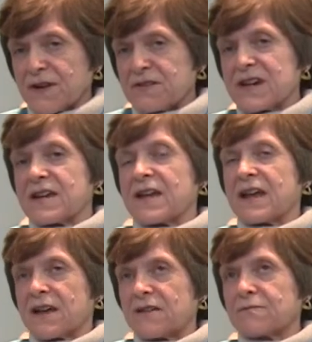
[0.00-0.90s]
of our na- uh,
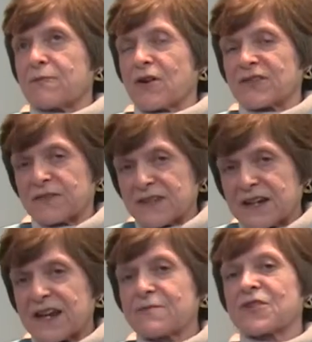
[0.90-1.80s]
uh, parts of the
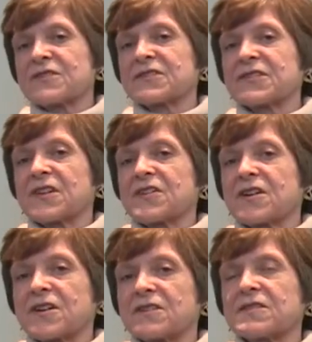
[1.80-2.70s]
neighbors
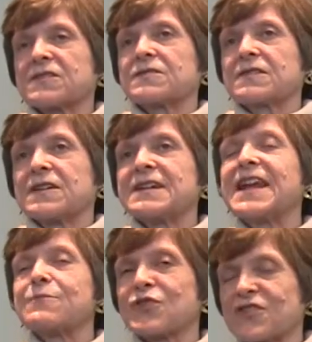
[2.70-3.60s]
uh,
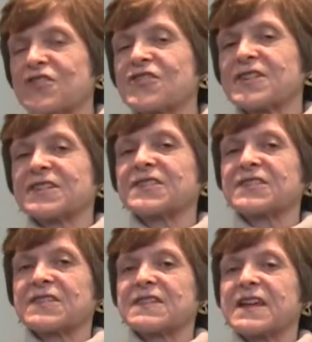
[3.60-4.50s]

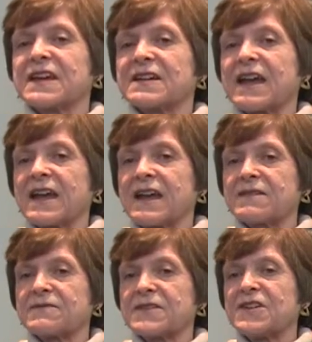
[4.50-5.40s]
neighborhoods that
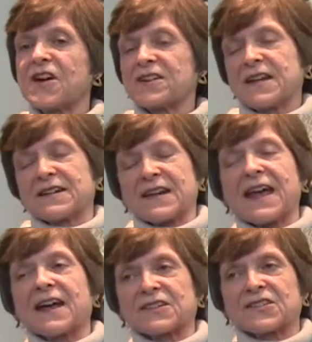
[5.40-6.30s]
have not had
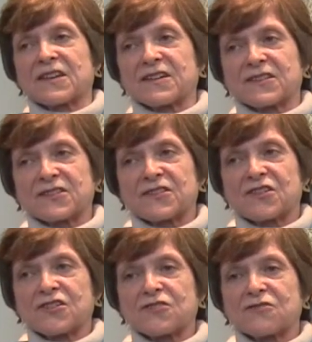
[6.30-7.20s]
access
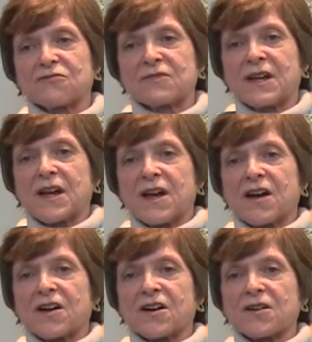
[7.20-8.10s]
to
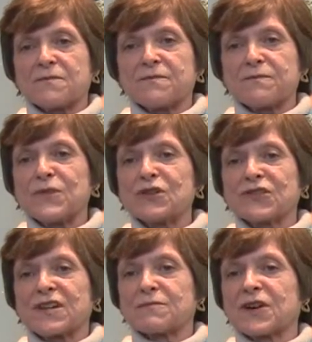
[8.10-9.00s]
uh,
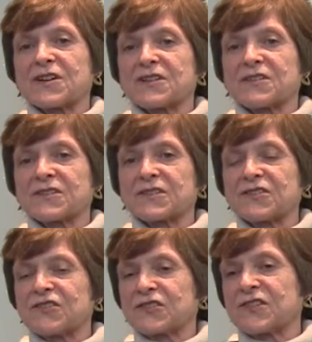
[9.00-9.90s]
music because
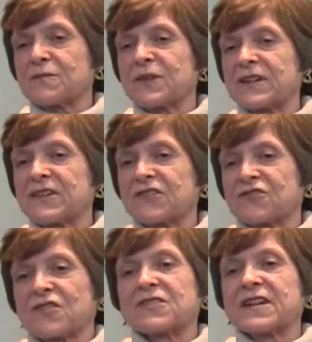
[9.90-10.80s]
just simply
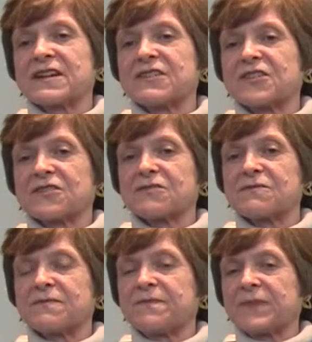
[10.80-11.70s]
struggling to